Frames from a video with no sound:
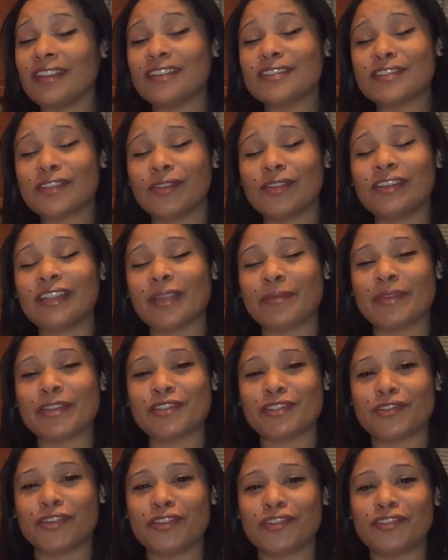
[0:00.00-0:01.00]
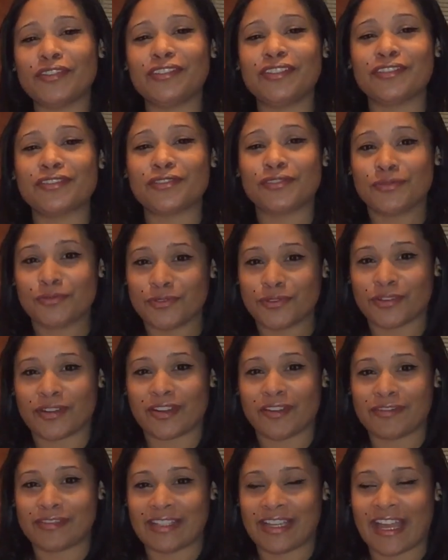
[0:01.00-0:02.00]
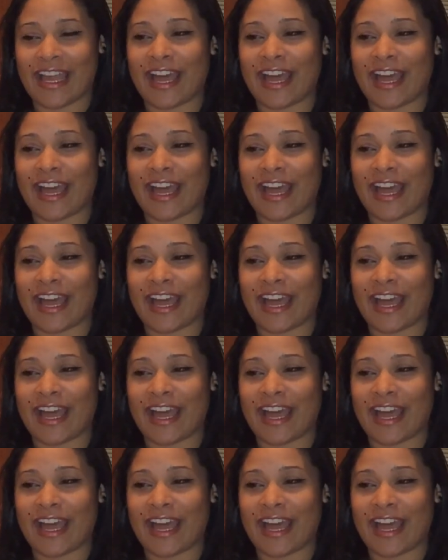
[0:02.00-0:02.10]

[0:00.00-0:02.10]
So let me show you the tour of the